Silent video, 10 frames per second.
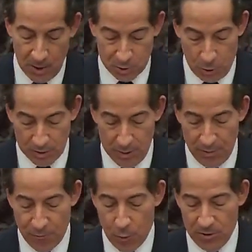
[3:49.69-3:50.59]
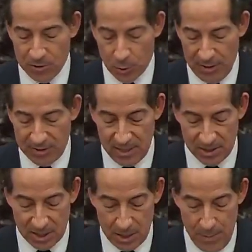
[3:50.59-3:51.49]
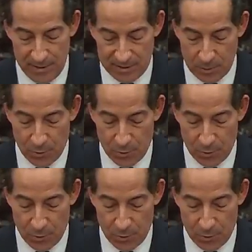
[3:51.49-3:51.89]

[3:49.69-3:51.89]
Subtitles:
Shortly before the joint session commenced,